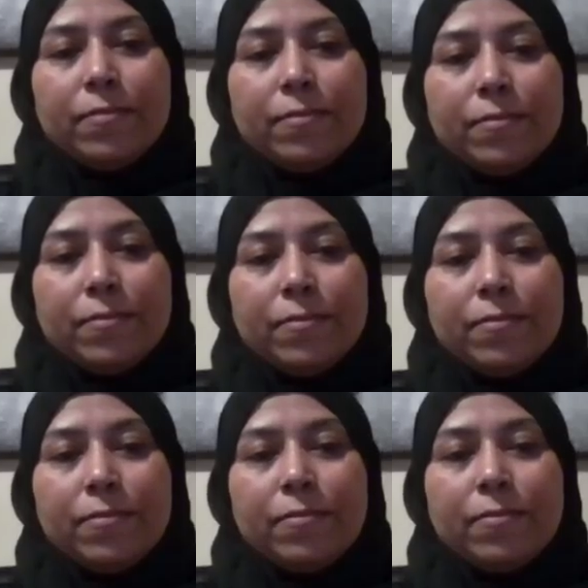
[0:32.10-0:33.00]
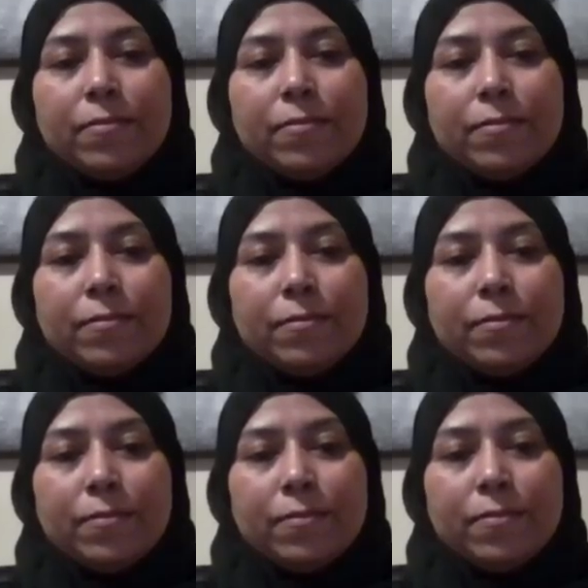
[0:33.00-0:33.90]

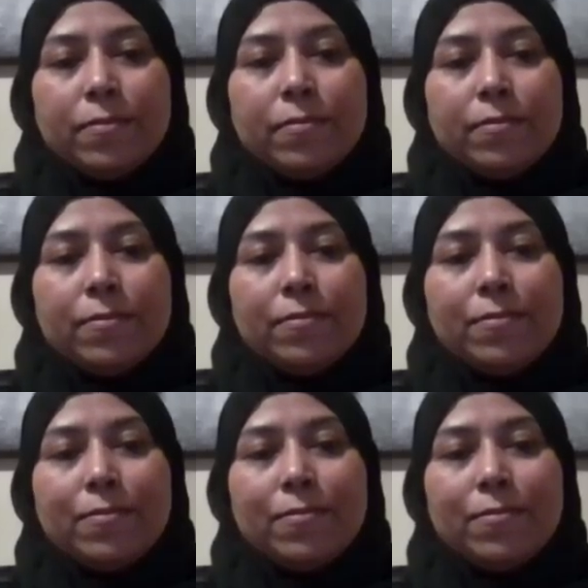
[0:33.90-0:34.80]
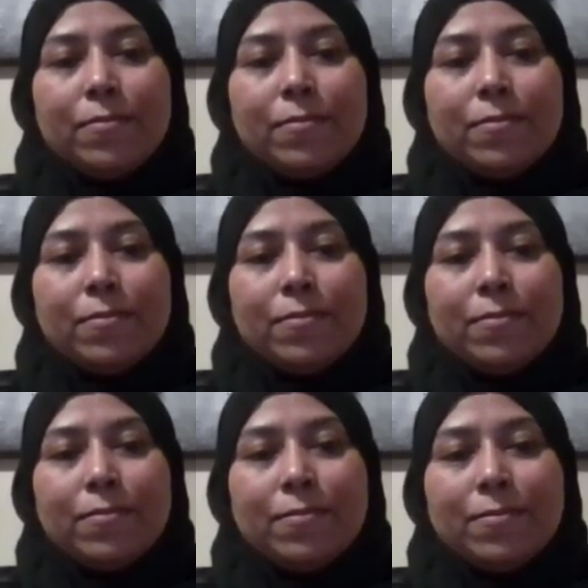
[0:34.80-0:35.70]

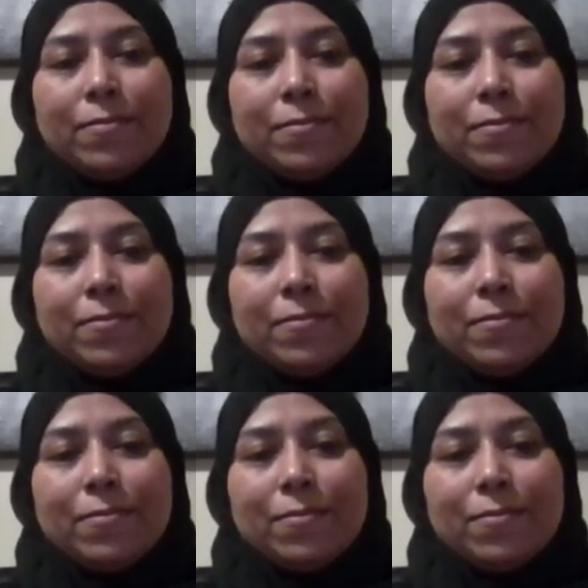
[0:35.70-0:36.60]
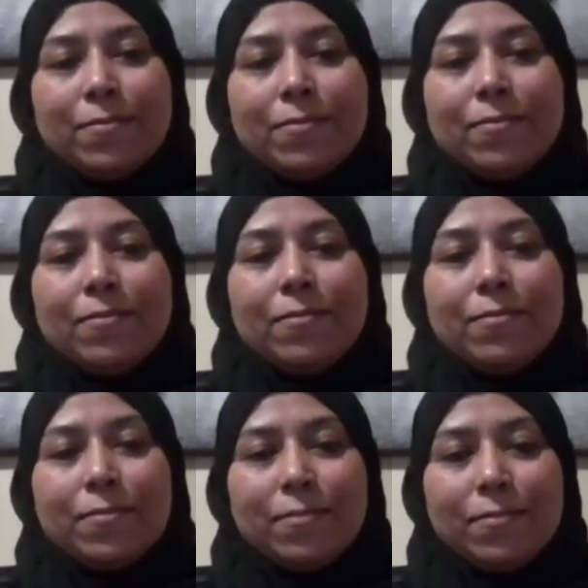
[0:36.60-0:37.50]

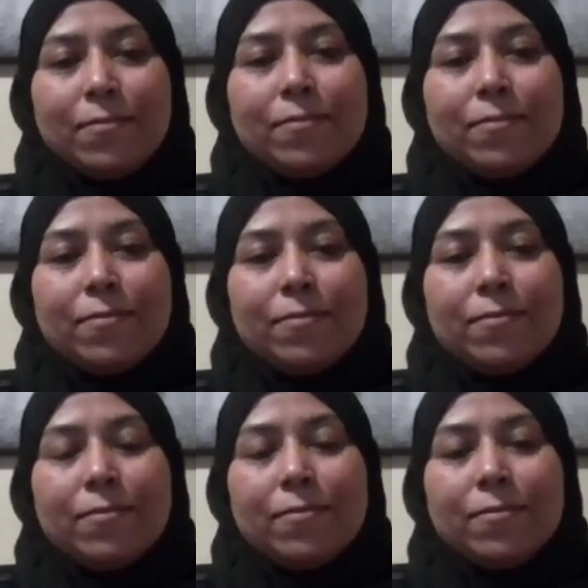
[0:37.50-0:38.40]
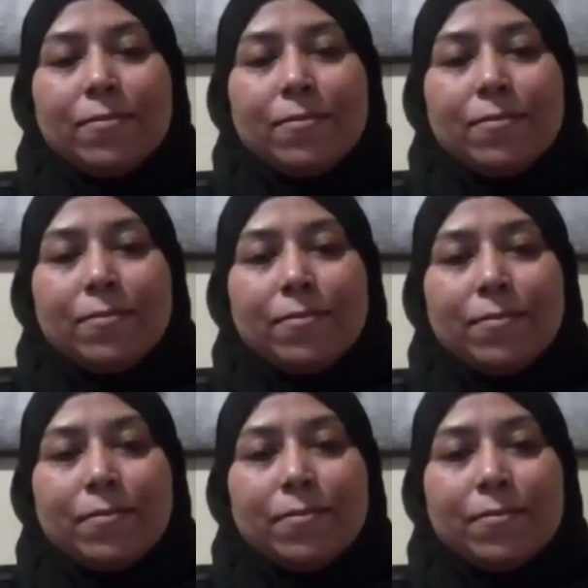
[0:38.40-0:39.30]

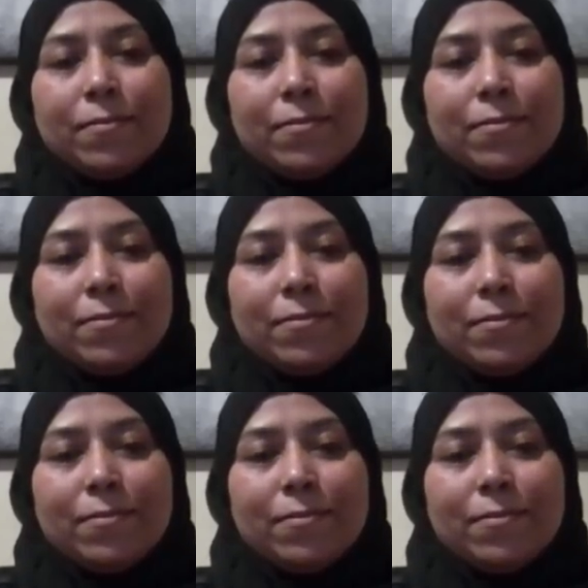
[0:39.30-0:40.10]
(silent)